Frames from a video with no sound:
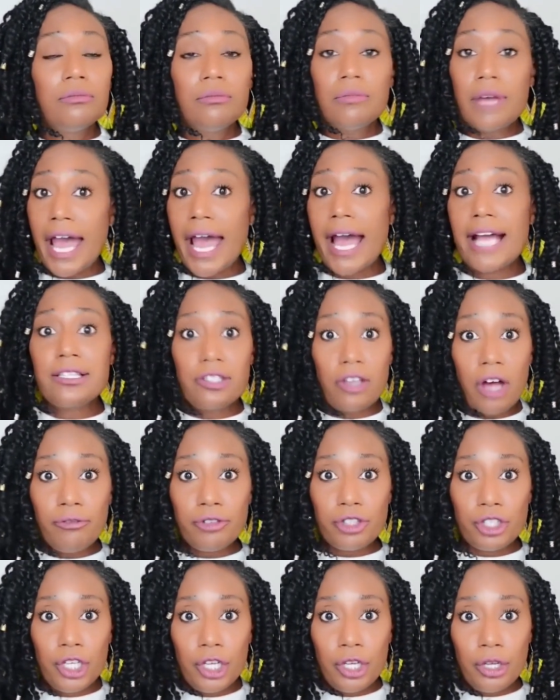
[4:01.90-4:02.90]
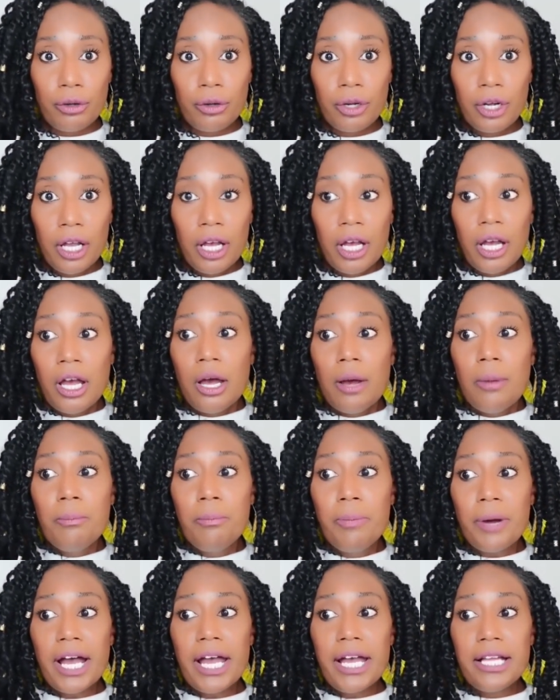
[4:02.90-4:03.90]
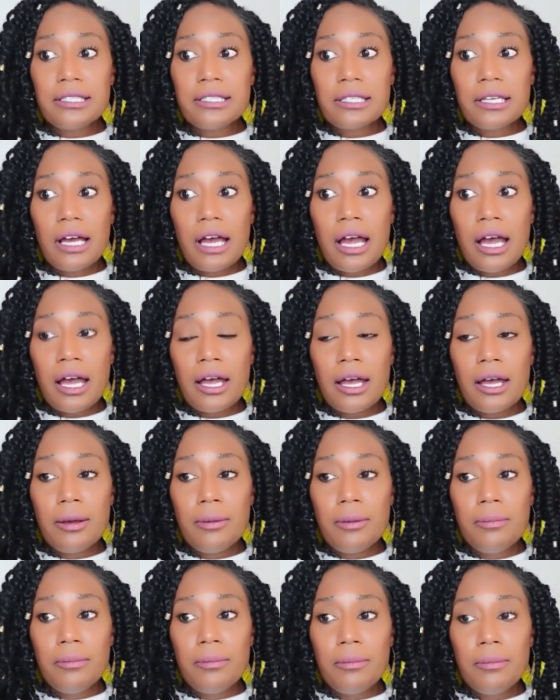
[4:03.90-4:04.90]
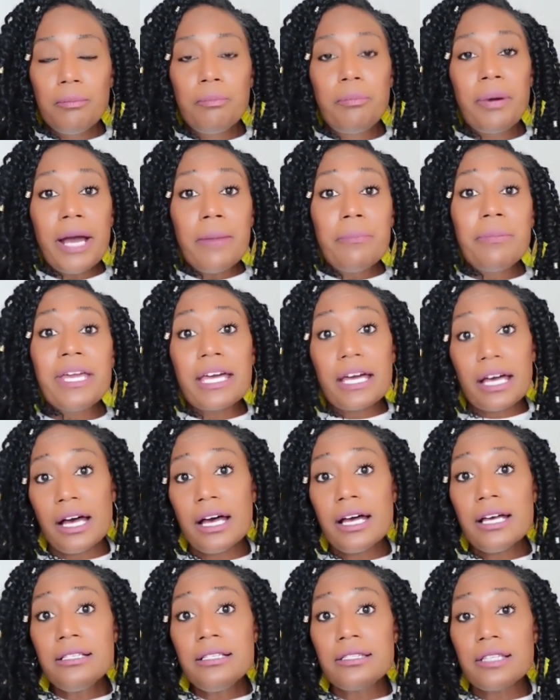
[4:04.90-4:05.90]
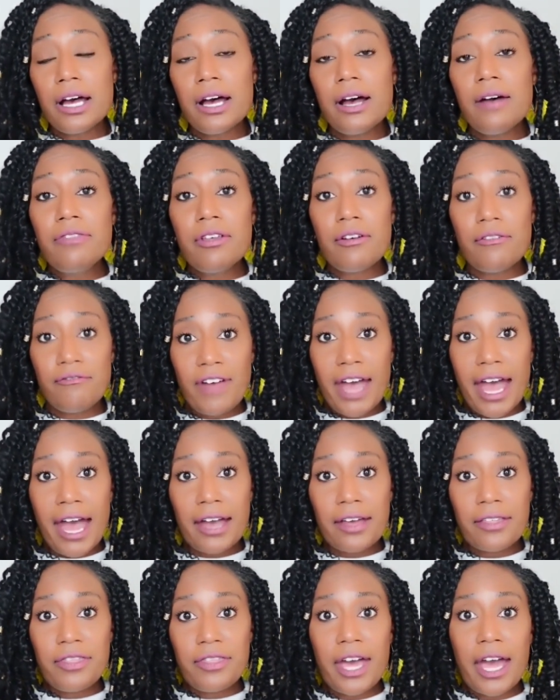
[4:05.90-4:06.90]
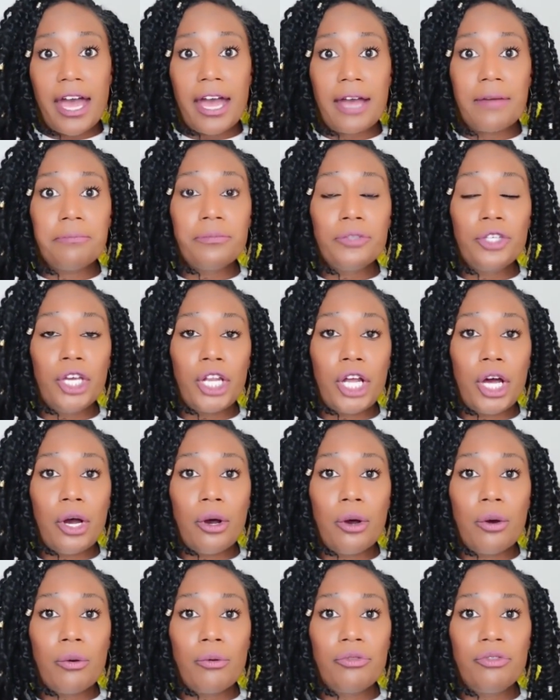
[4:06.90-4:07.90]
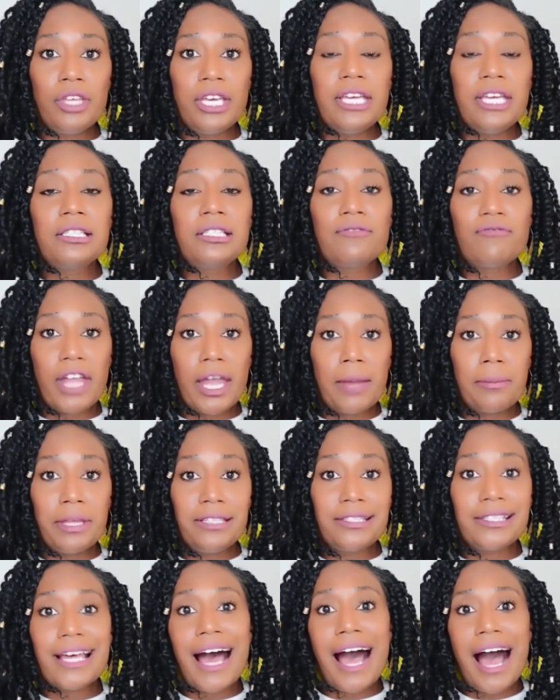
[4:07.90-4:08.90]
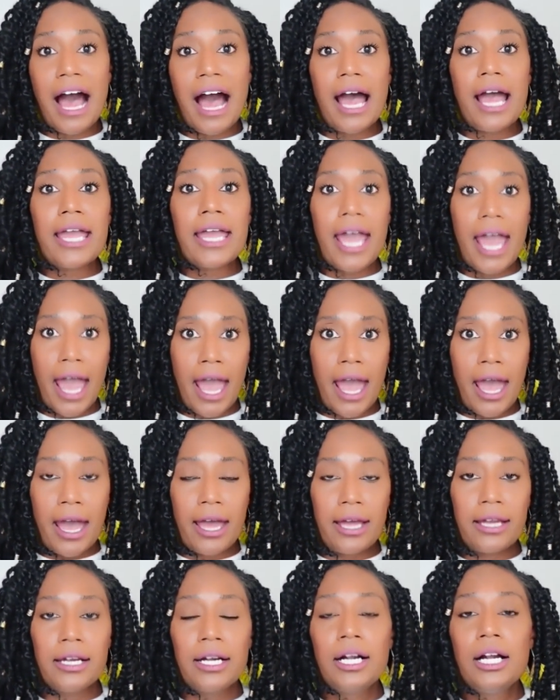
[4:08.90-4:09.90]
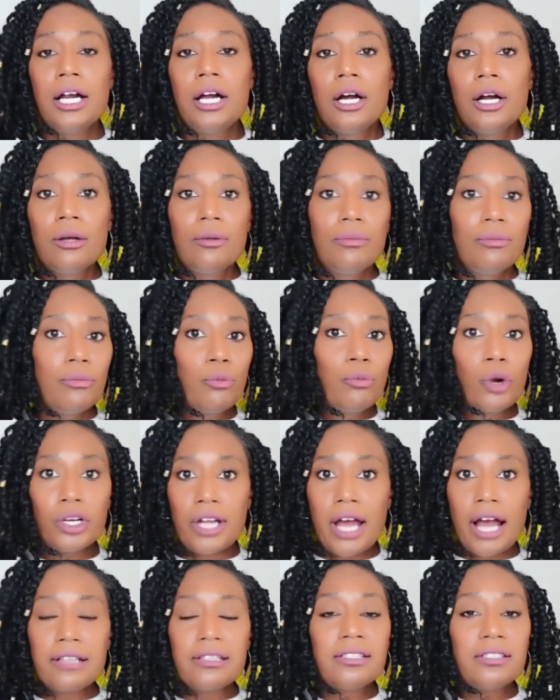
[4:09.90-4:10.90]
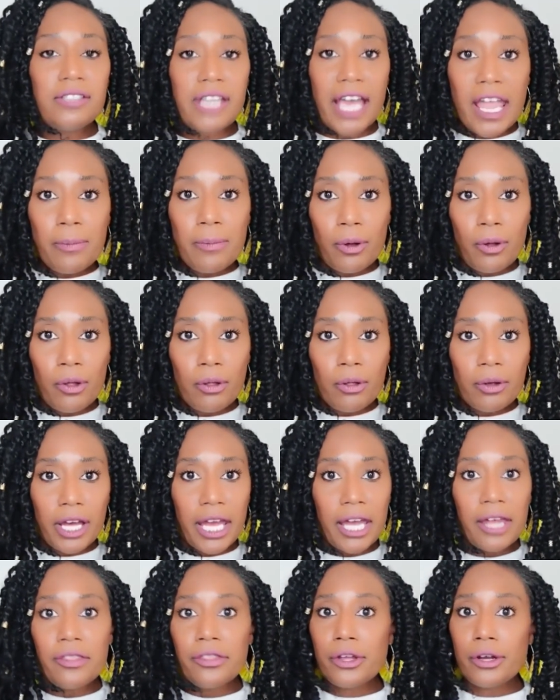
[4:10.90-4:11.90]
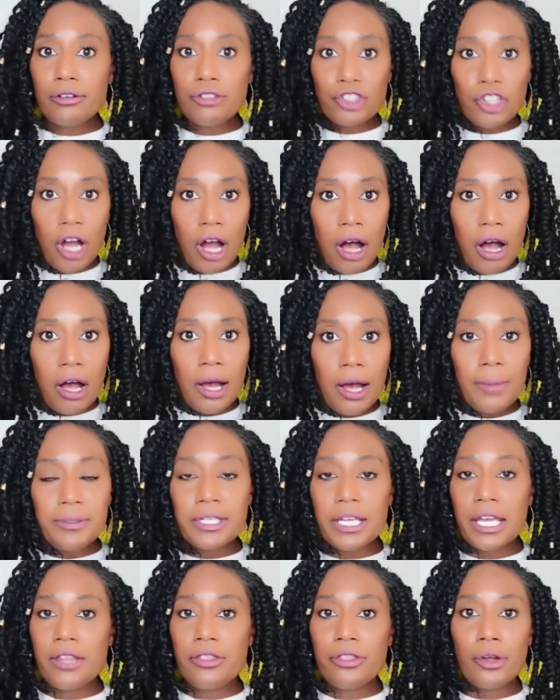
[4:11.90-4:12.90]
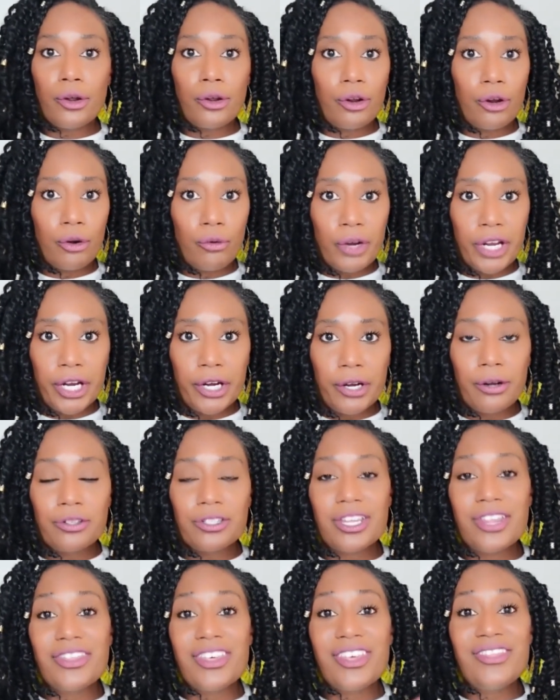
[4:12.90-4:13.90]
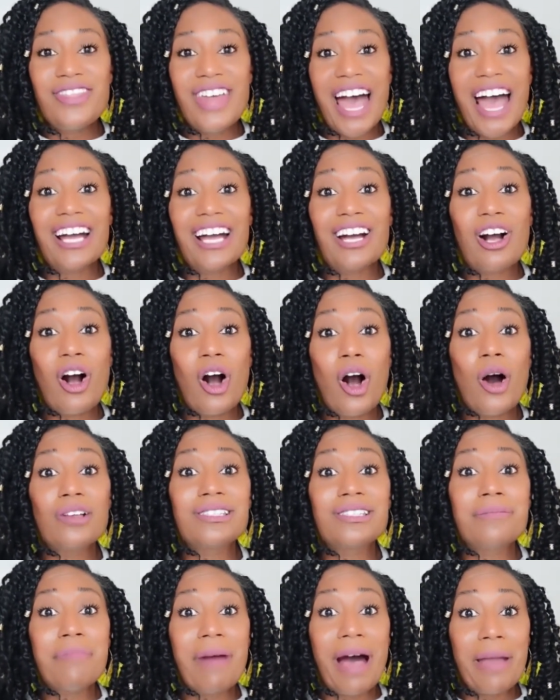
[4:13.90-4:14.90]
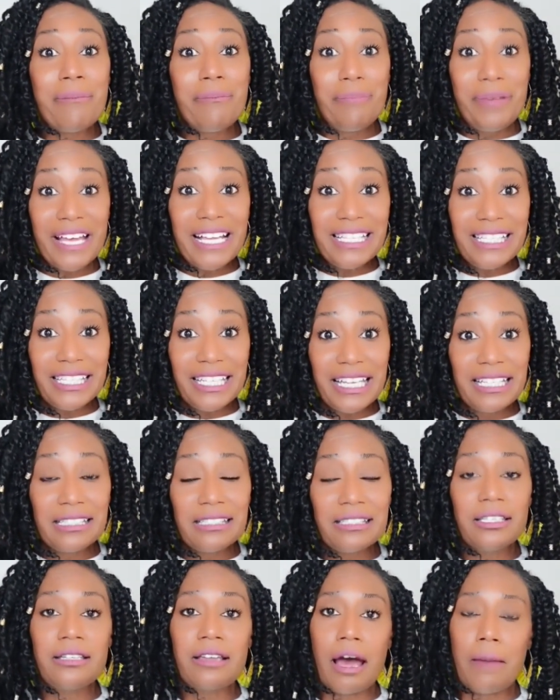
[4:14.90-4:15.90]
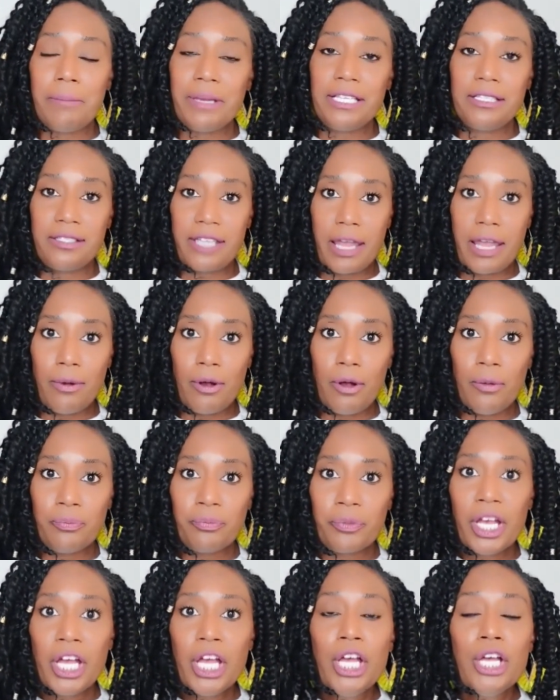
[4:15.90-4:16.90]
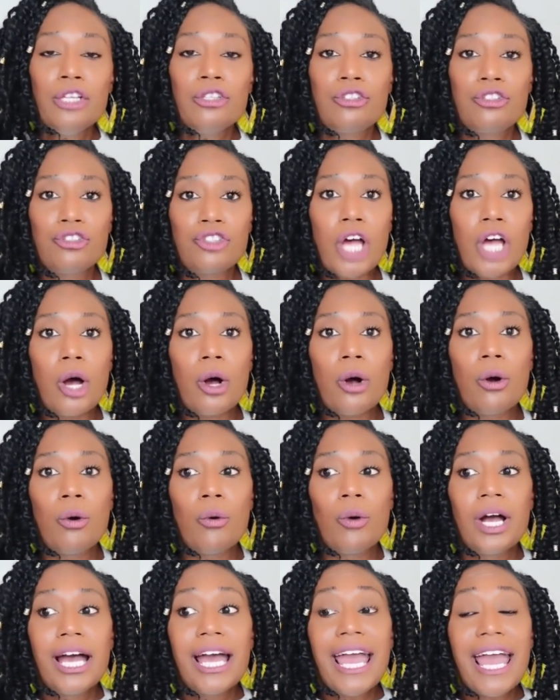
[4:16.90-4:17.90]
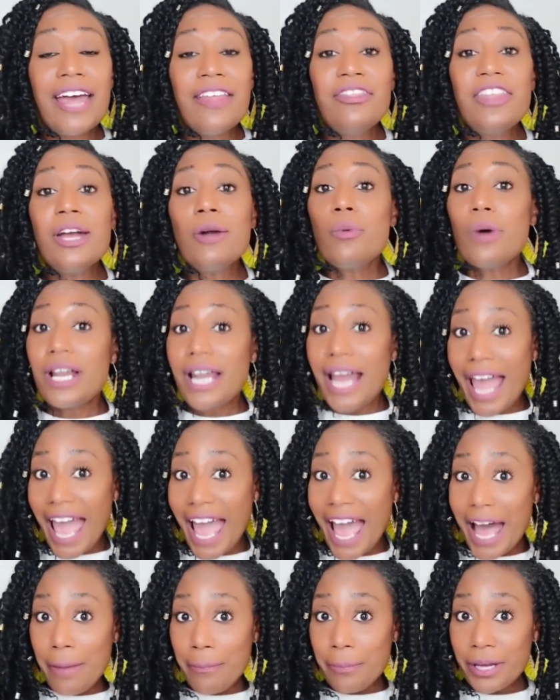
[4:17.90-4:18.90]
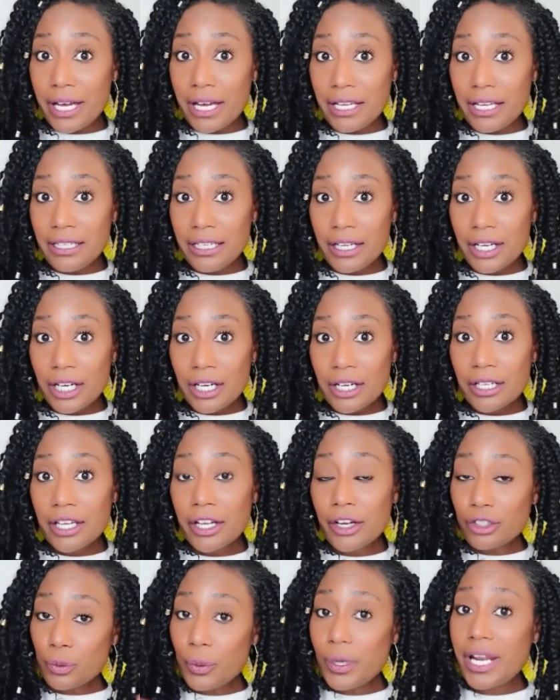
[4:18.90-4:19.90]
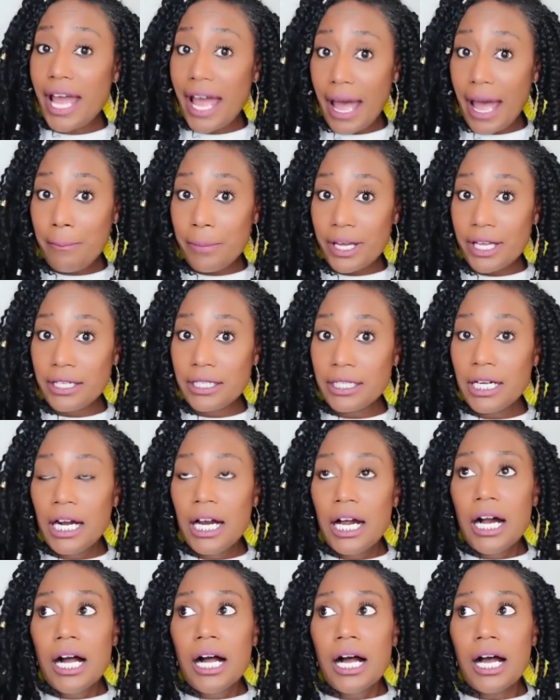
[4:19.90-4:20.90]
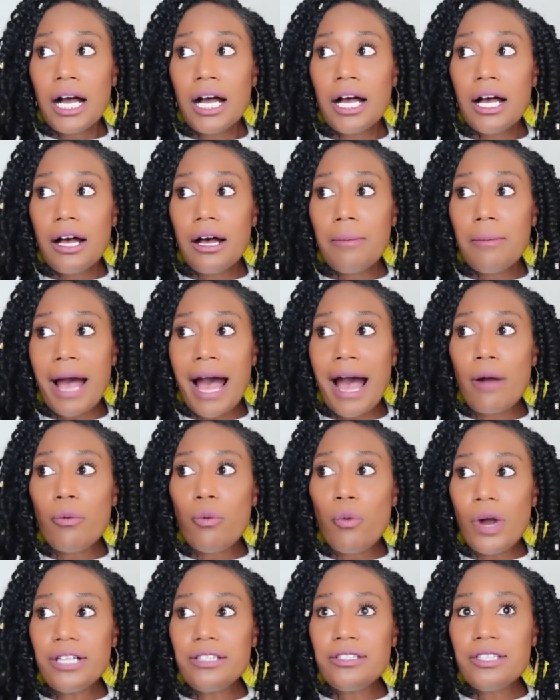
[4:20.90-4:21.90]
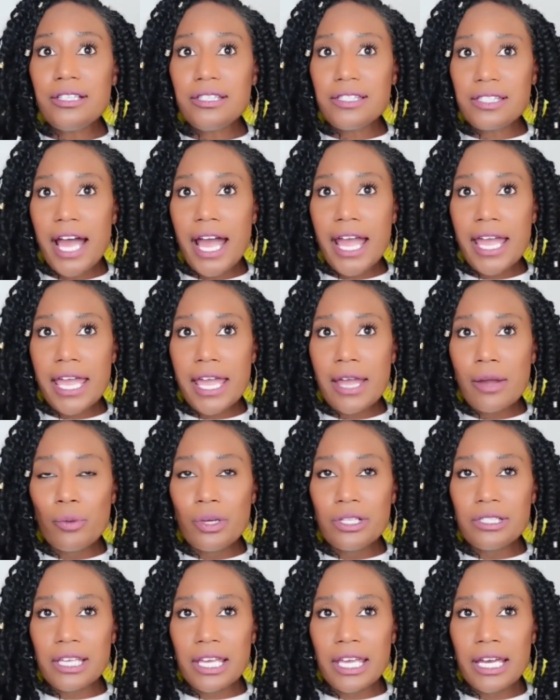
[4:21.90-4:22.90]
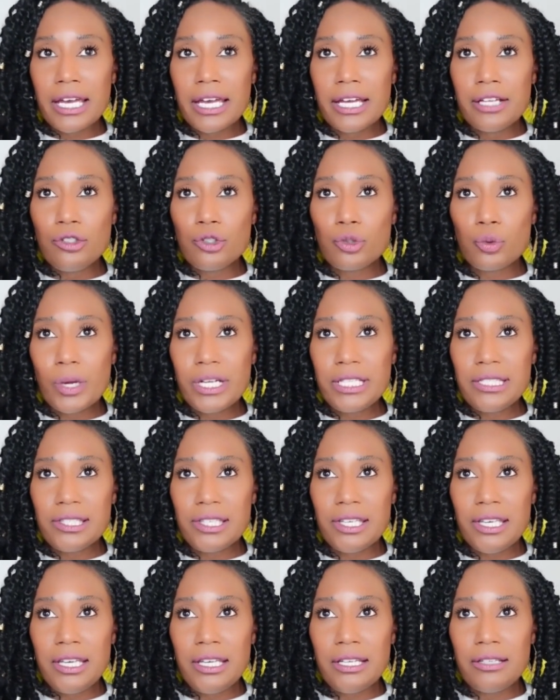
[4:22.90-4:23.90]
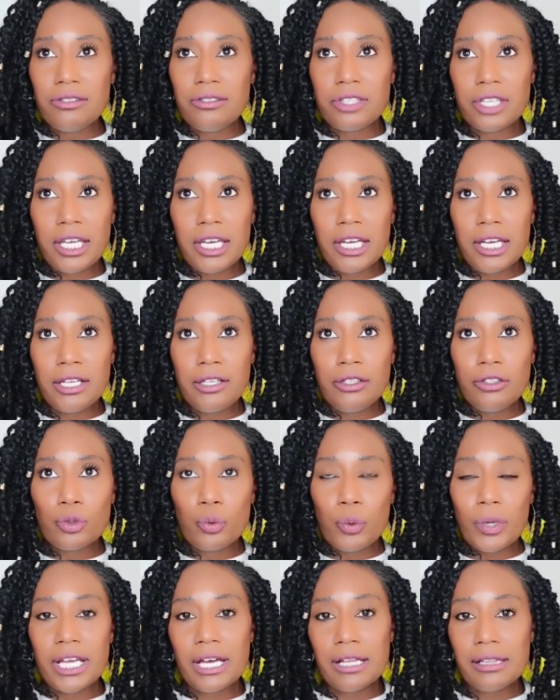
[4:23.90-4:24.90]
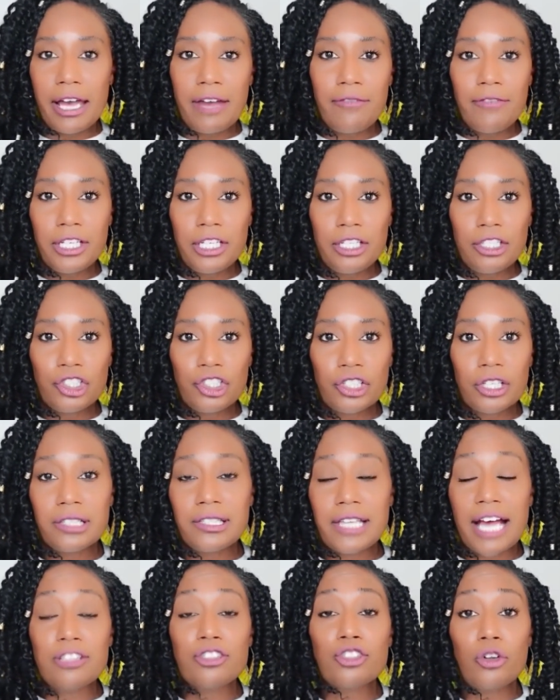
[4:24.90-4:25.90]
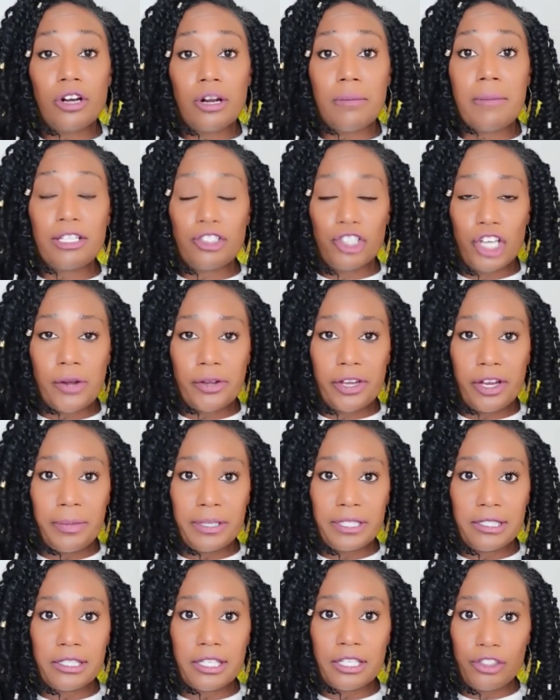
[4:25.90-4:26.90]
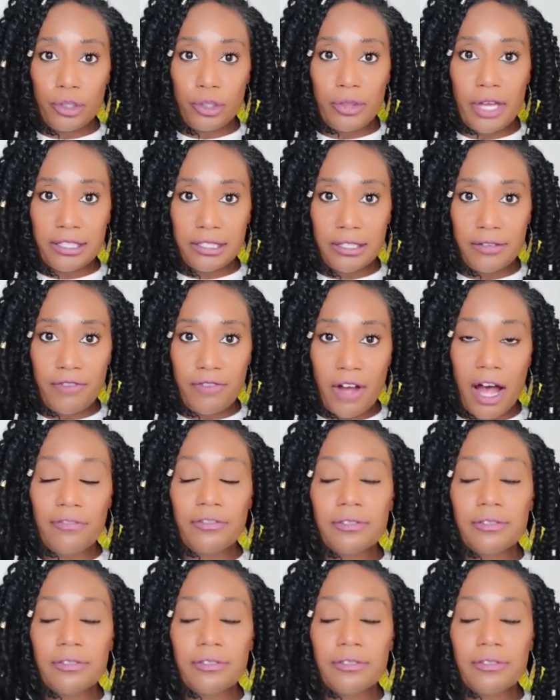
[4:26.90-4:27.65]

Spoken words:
hats off to you. But because of the fact that, these families that I had were not stable in their jobs, in their careers, then that caused my business to not be stable. So, and then what happened, here's what happened. I want to say it was in 2010, 2011-ish, because I started my childcare business in 2005.